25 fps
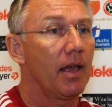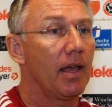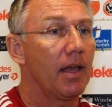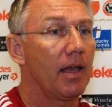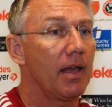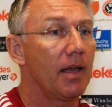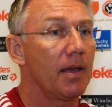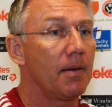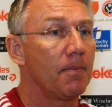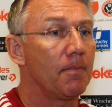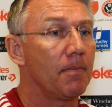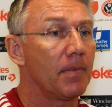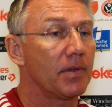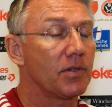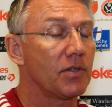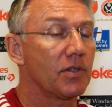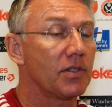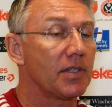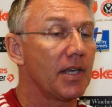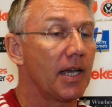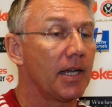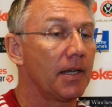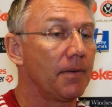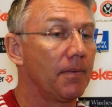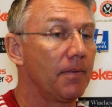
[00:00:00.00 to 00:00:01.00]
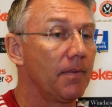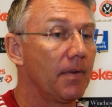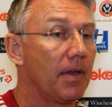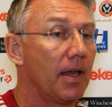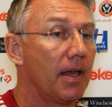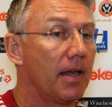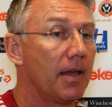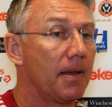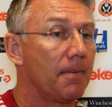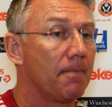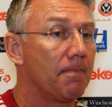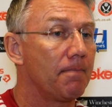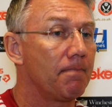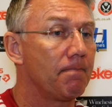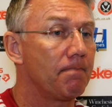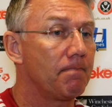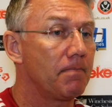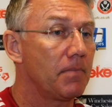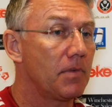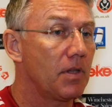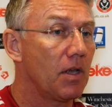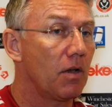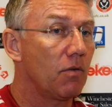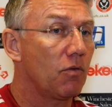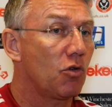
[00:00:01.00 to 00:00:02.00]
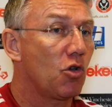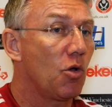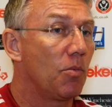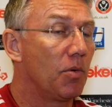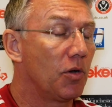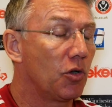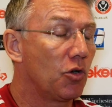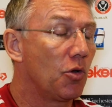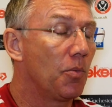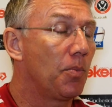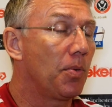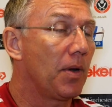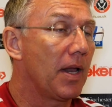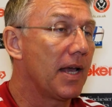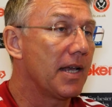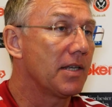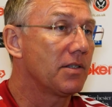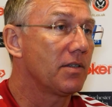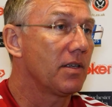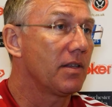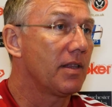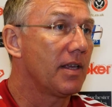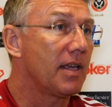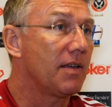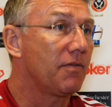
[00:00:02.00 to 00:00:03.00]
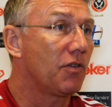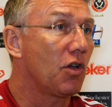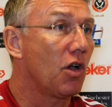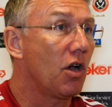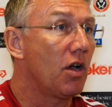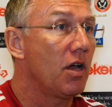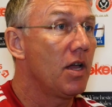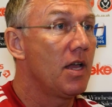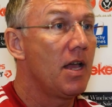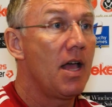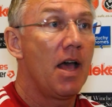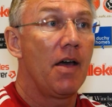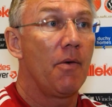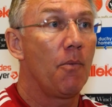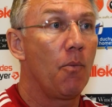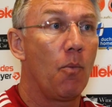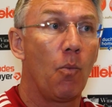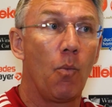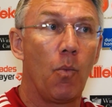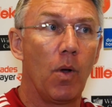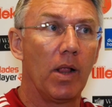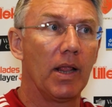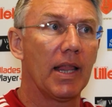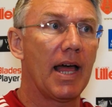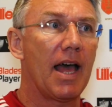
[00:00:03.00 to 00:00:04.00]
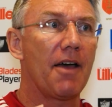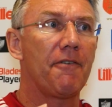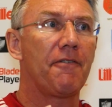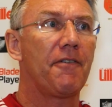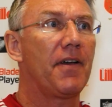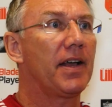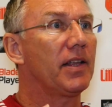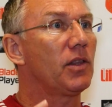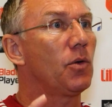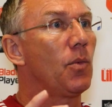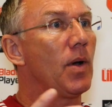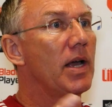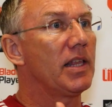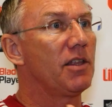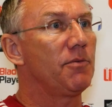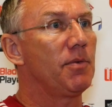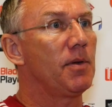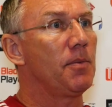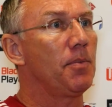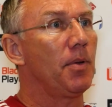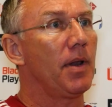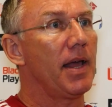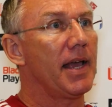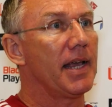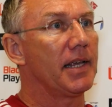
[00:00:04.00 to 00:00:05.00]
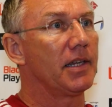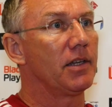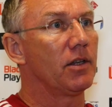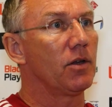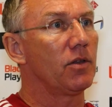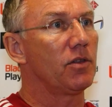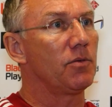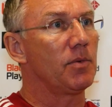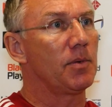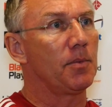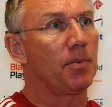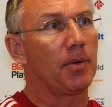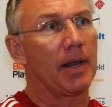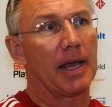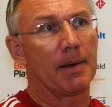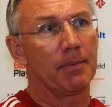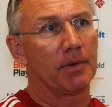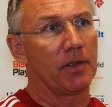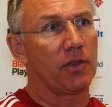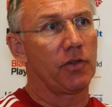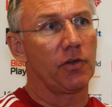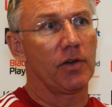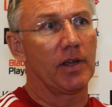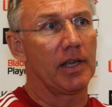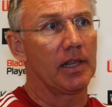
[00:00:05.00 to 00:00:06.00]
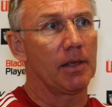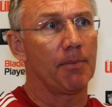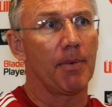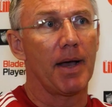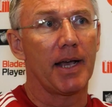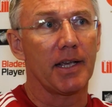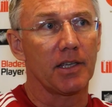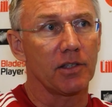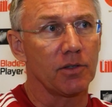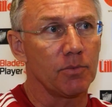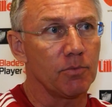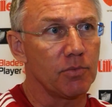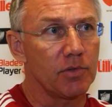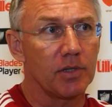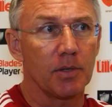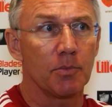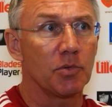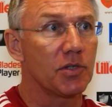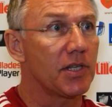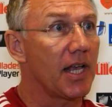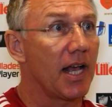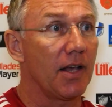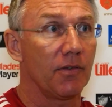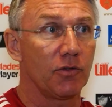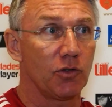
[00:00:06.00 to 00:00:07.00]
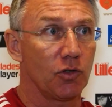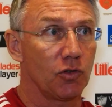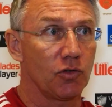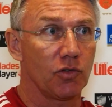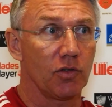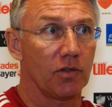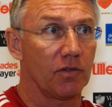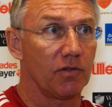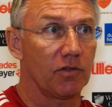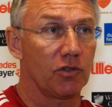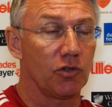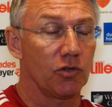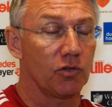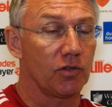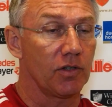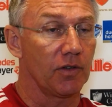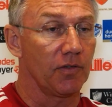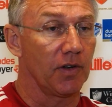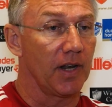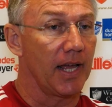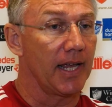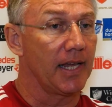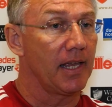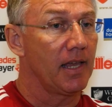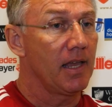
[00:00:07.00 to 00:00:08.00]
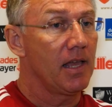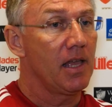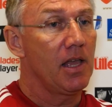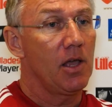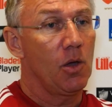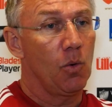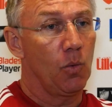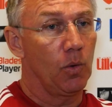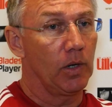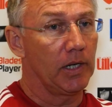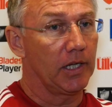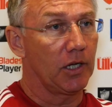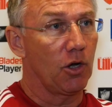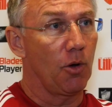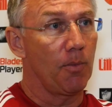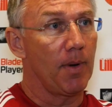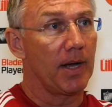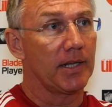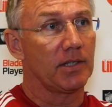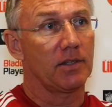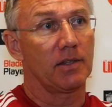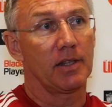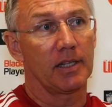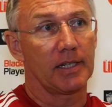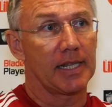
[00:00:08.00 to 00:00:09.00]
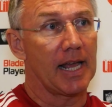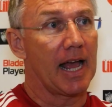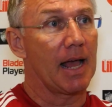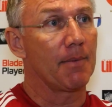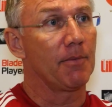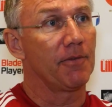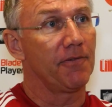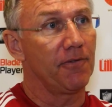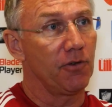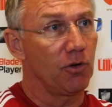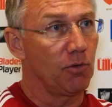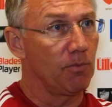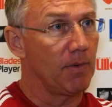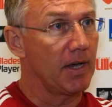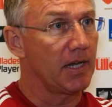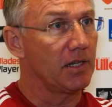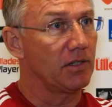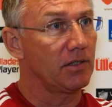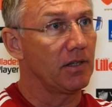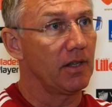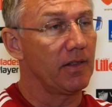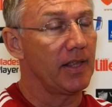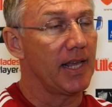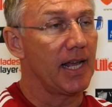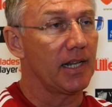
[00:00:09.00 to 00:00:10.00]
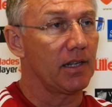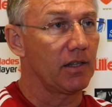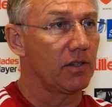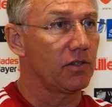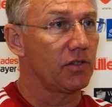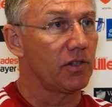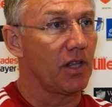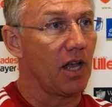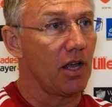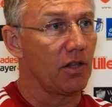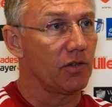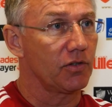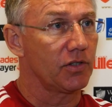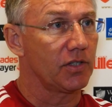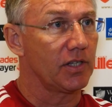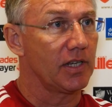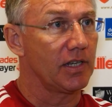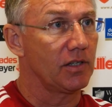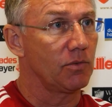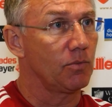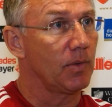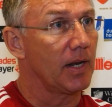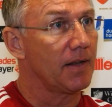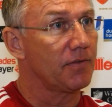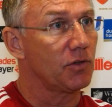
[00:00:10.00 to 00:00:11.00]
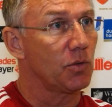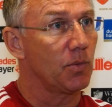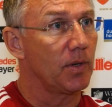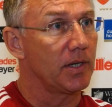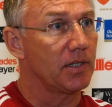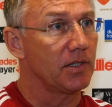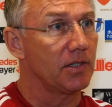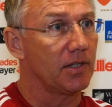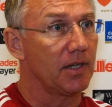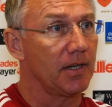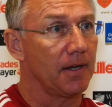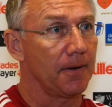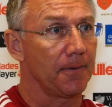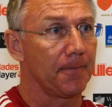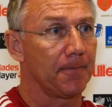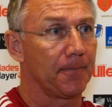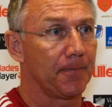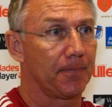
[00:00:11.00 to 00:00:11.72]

As I say, a couple of good players that they've got. Will that affect the way they've been playing? You know, they've been playing with three at the back themselves just of late. Will they go back to the diamond formation that they had at the start of the season? We'll have to wait and see.